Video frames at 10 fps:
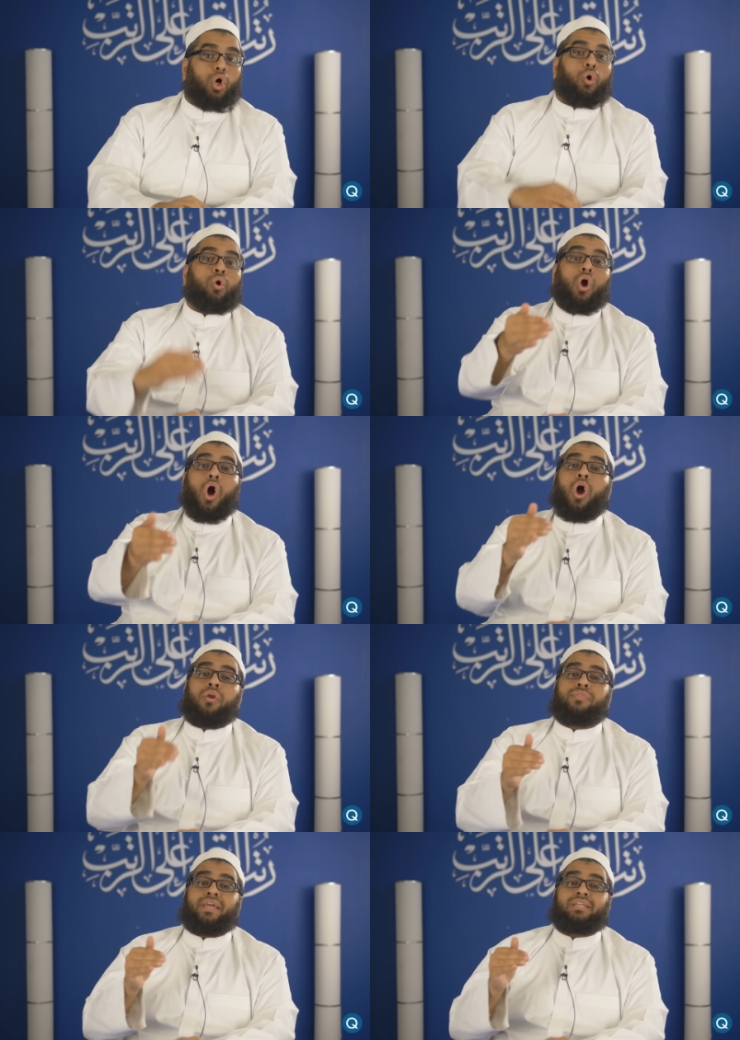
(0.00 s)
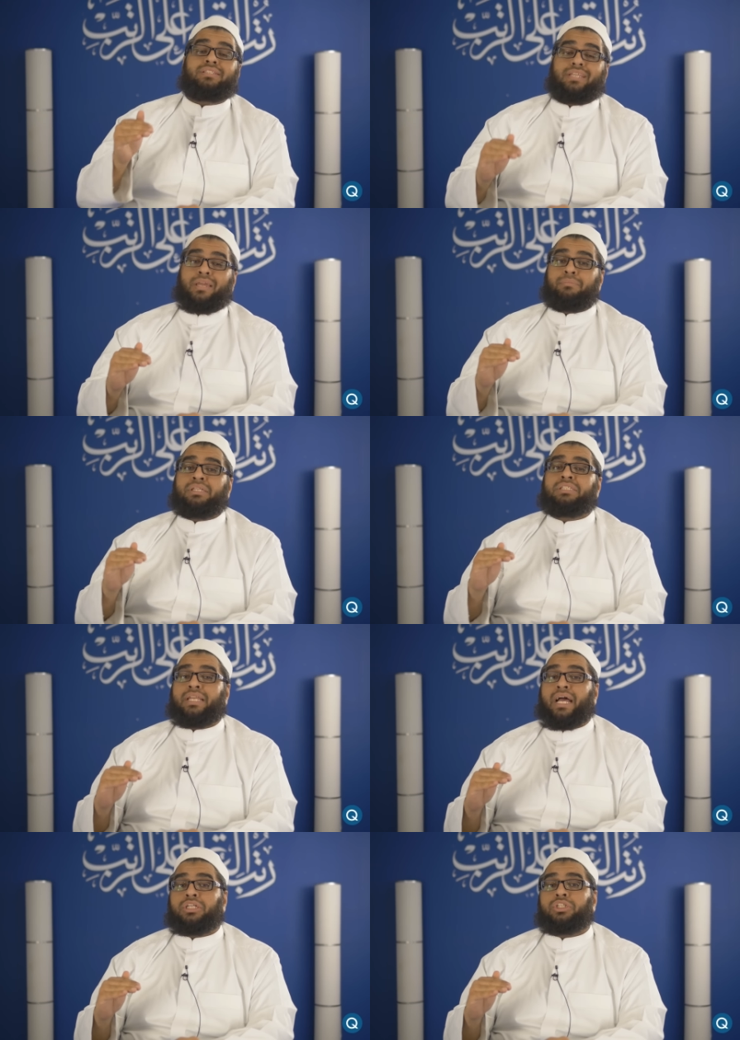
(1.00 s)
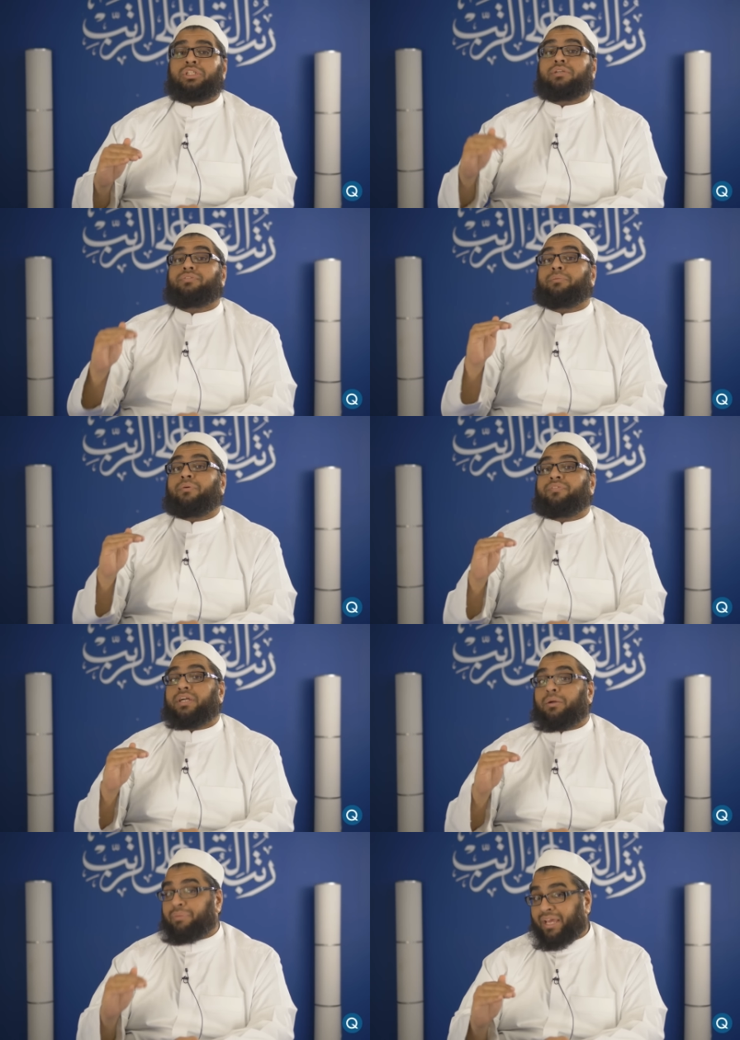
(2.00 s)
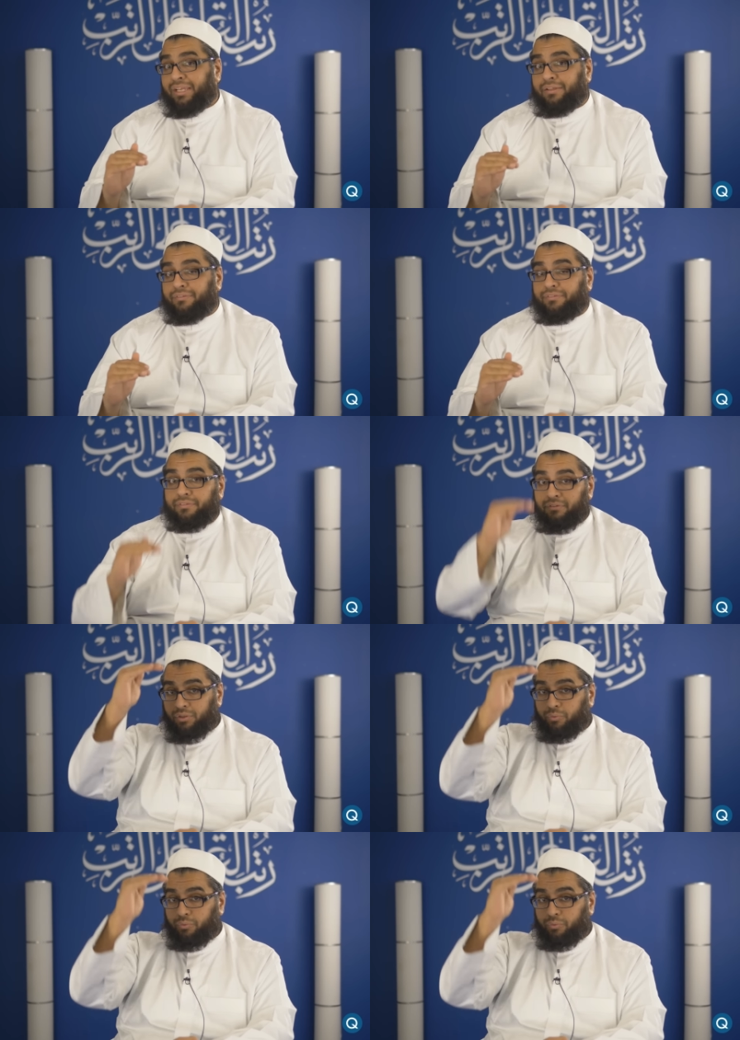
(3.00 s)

or are they statements and actions of some of the companions?